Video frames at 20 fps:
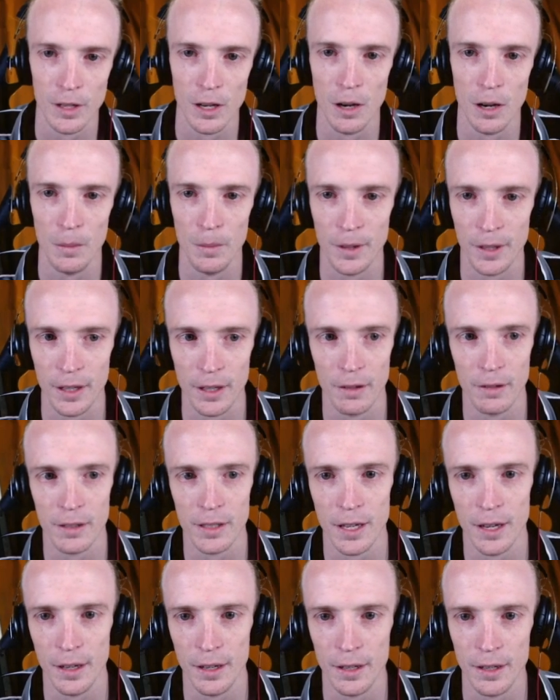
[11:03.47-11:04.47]
go on with the
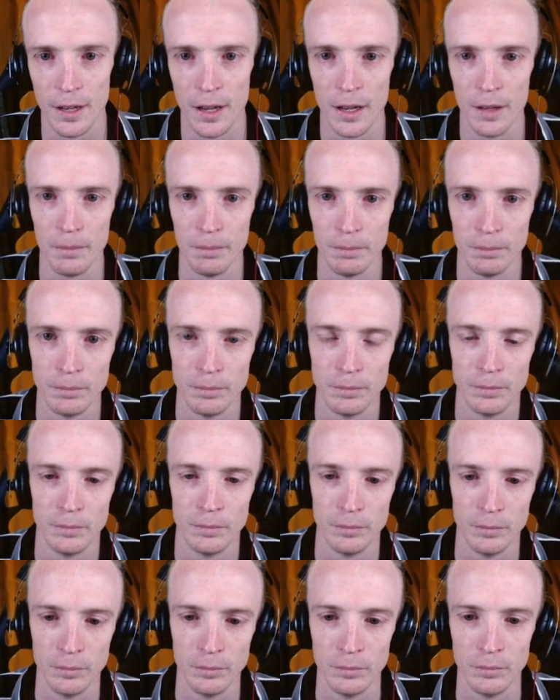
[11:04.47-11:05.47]
Giratina down,
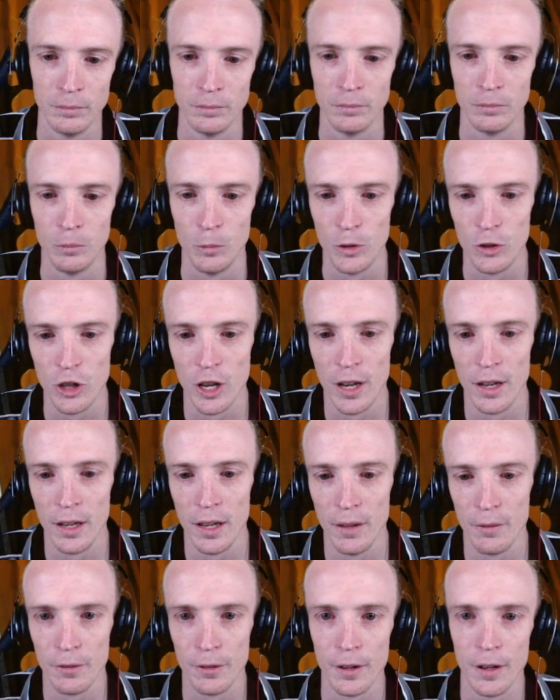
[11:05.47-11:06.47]
which can
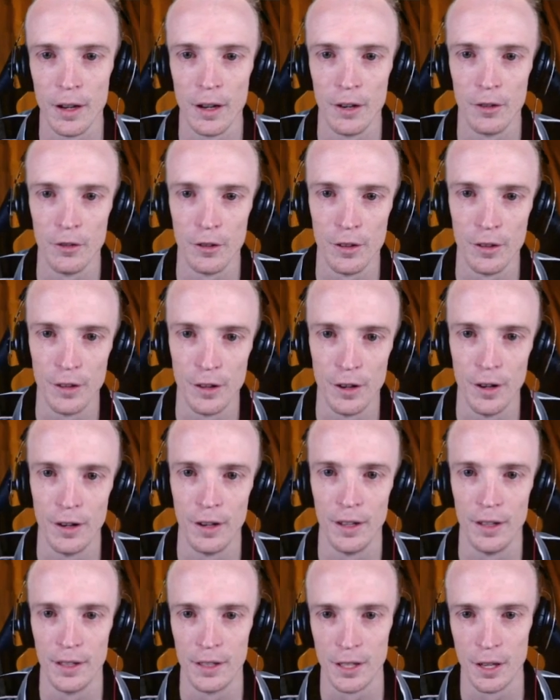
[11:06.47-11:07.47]
hit for
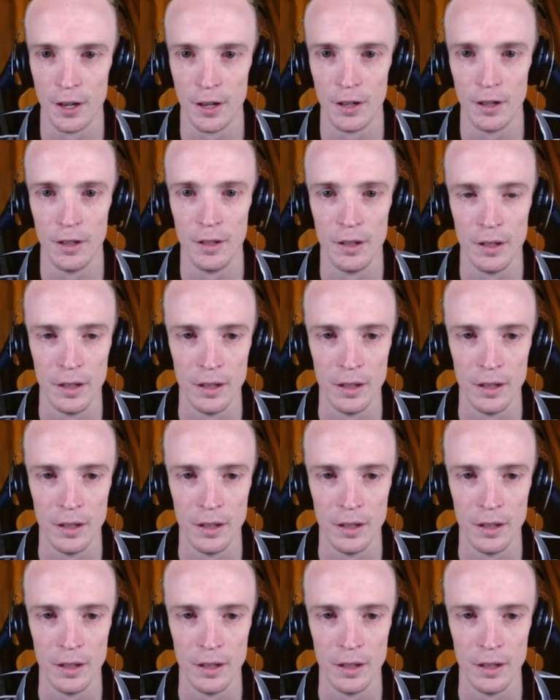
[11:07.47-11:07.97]
130, so